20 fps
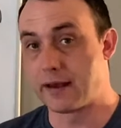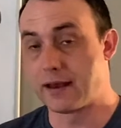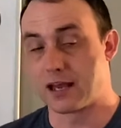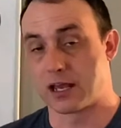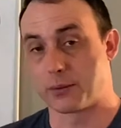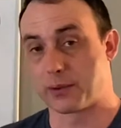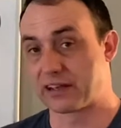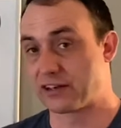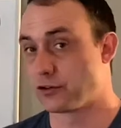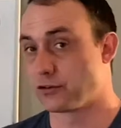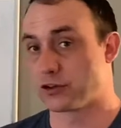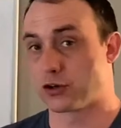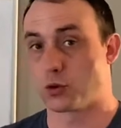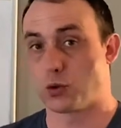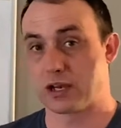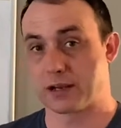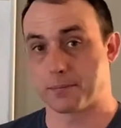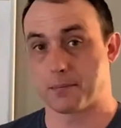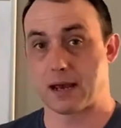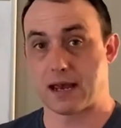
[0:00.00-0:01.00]
We can do the
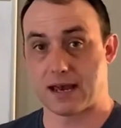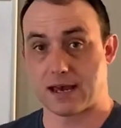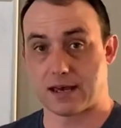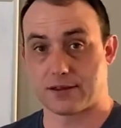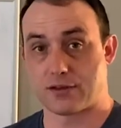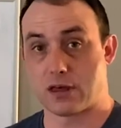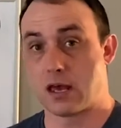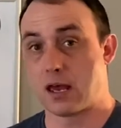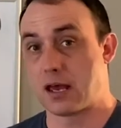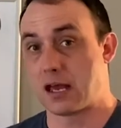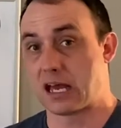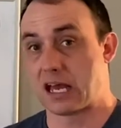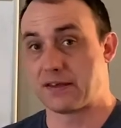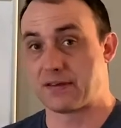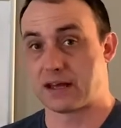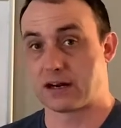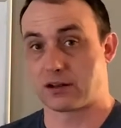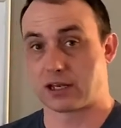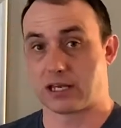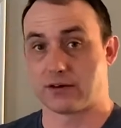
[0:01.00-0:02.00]
quick math, and
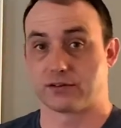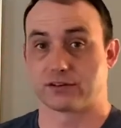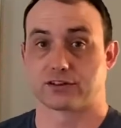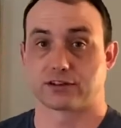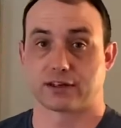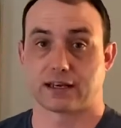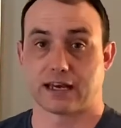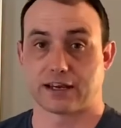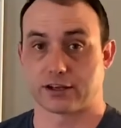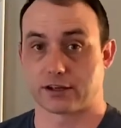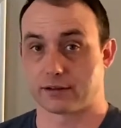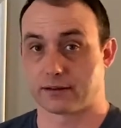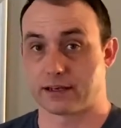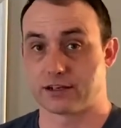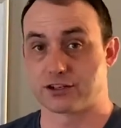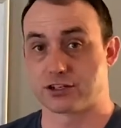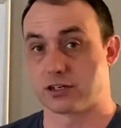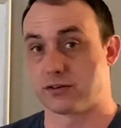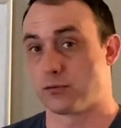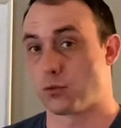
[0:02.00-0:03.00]
that'll give us a
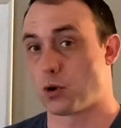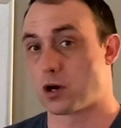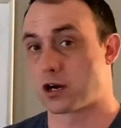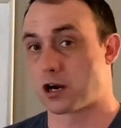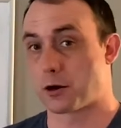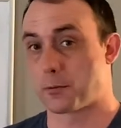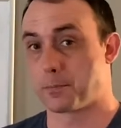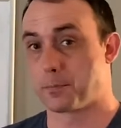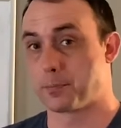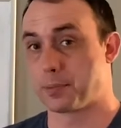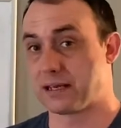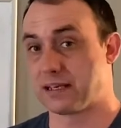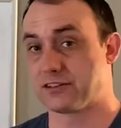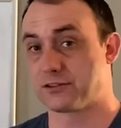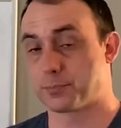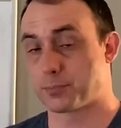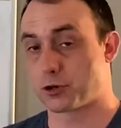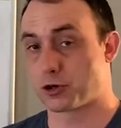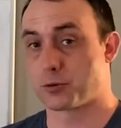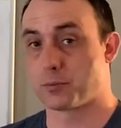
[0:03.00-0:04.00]
calculation of what our beats
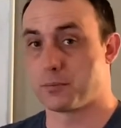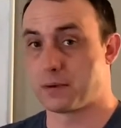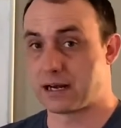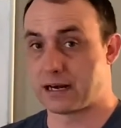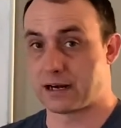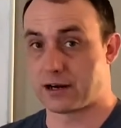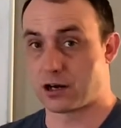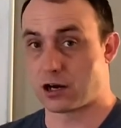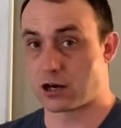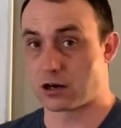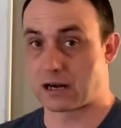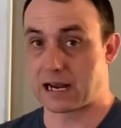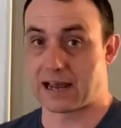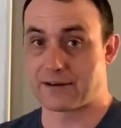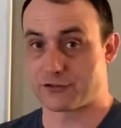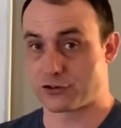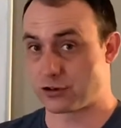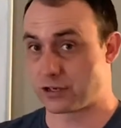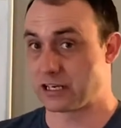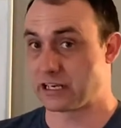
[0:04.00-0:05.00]
per minute are
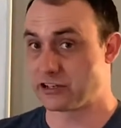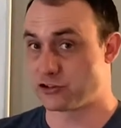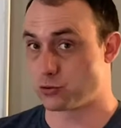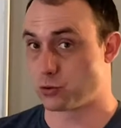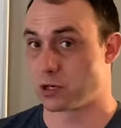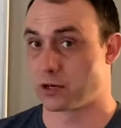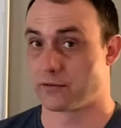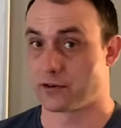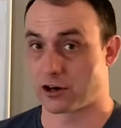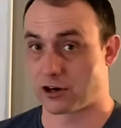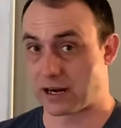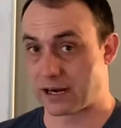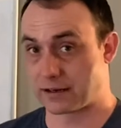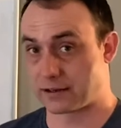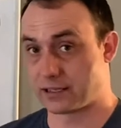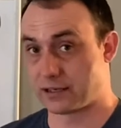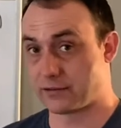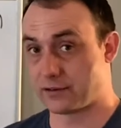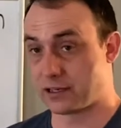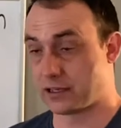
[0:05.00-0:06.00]
after each one of our
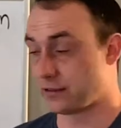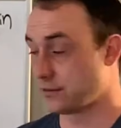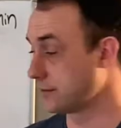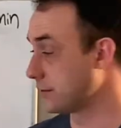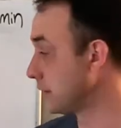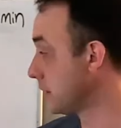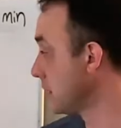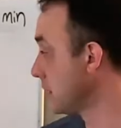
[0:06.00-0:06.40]
activities.